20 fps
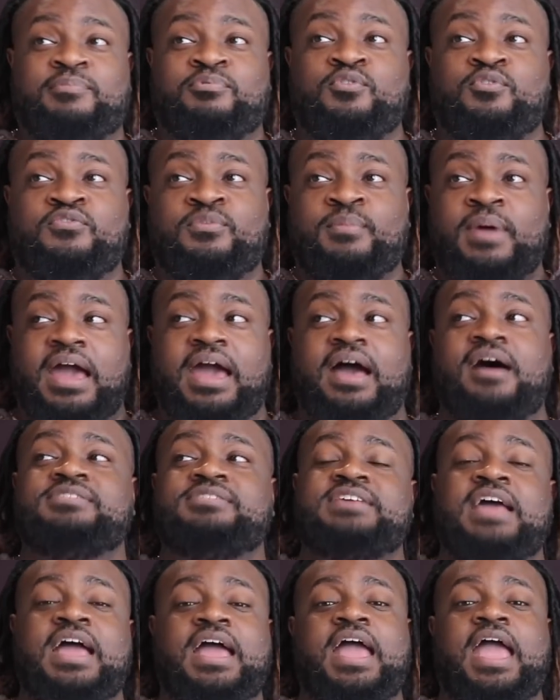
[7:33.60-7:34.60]
approved for my
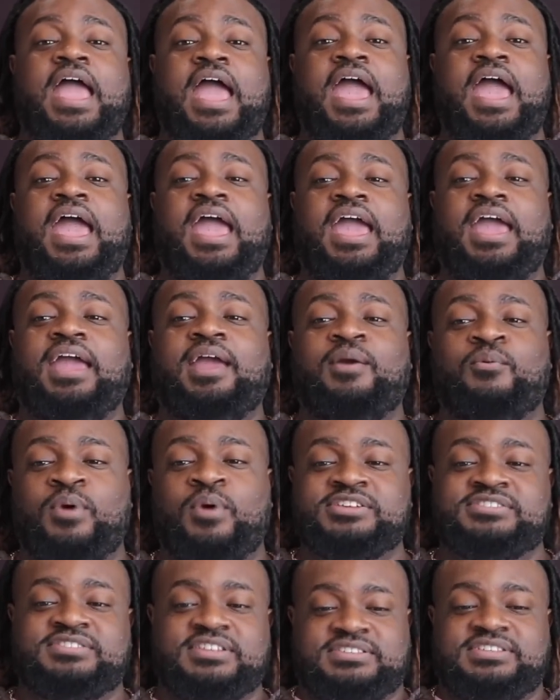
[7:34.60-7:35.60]
house. Hey,
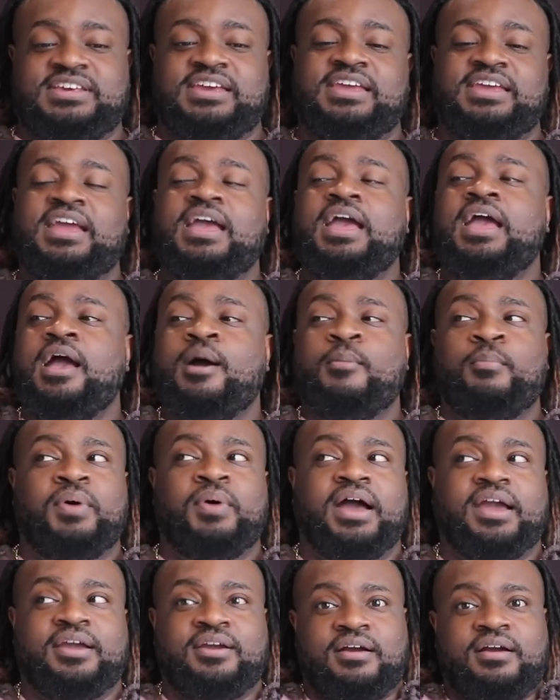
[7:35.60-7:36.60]
what's the tea?
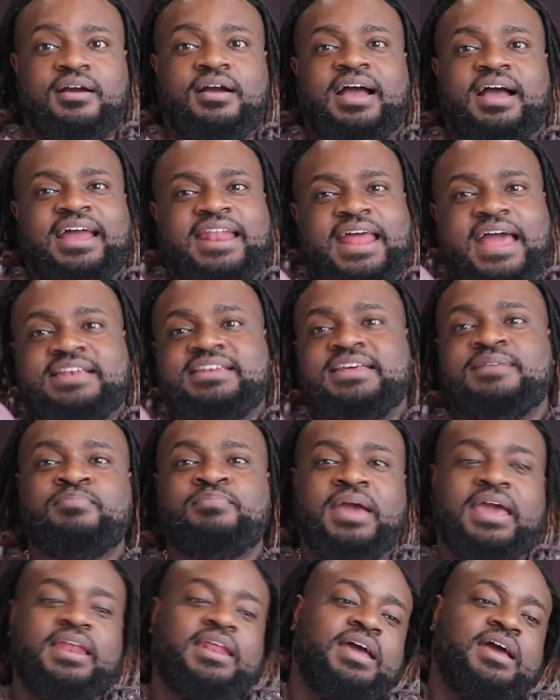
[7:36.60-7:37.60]
But girl, and I didn't
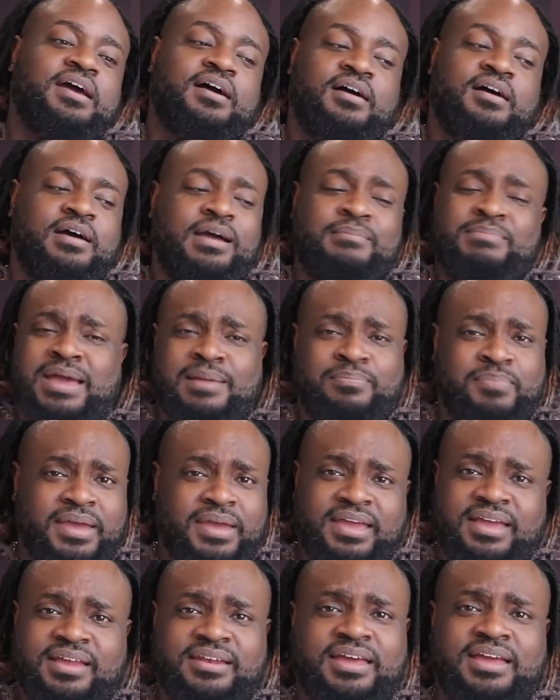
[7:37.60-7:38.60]
pay that. I'm not
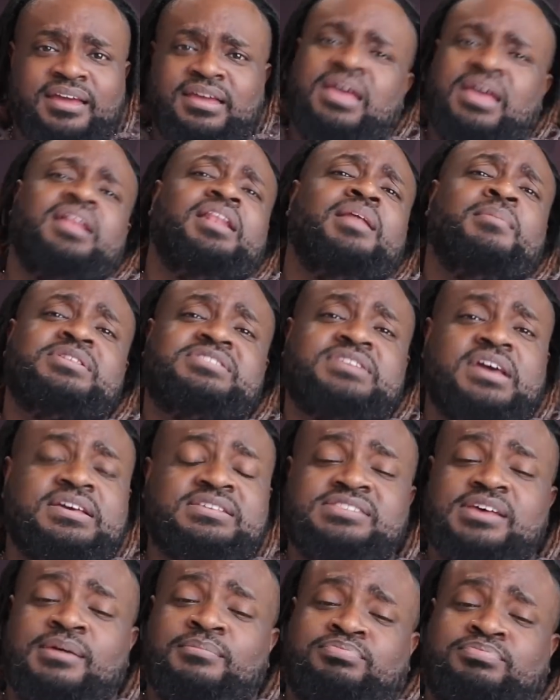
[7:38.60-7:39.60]
paying that. Let me tell you
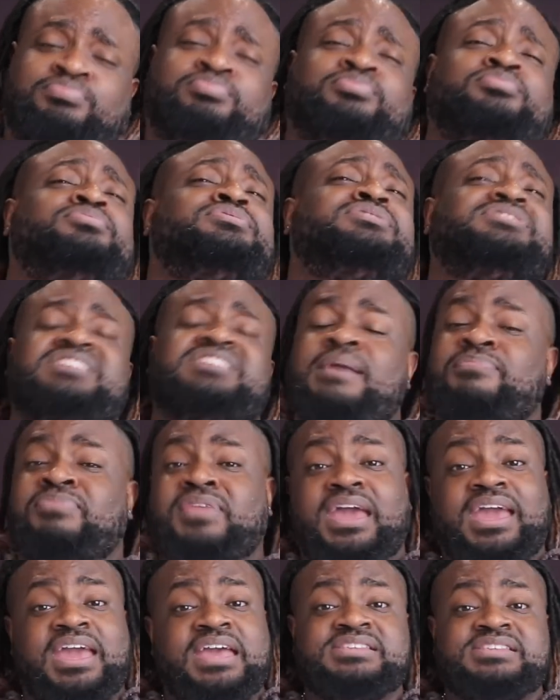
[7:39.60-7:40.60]
something. Some
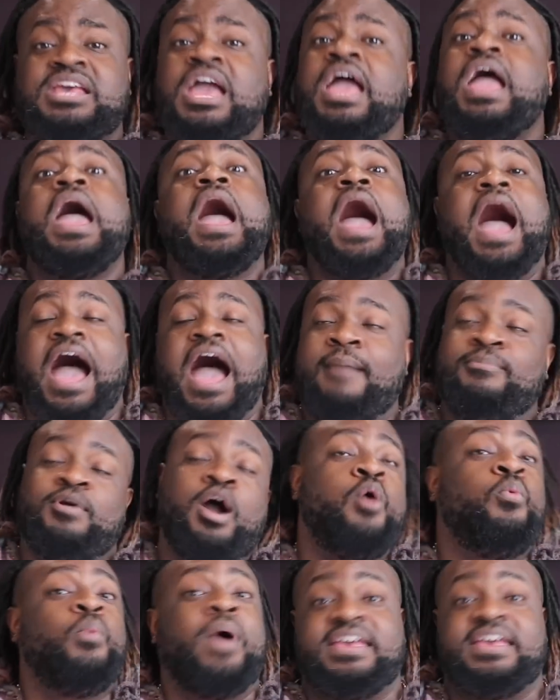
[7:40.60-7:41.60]
things, I'm
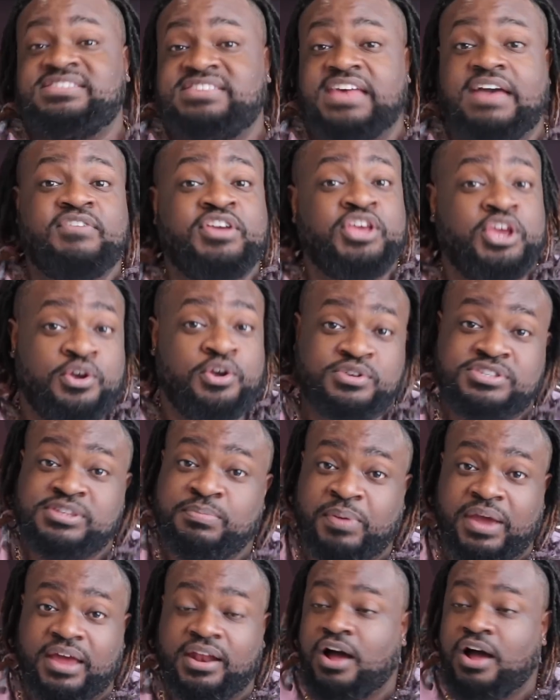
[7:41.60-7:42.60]
going to wait 7 years to
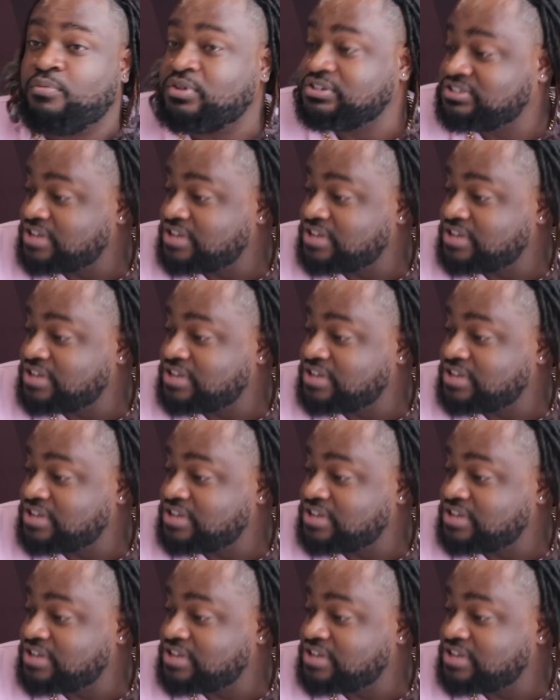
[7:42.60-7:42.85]
pay it off. With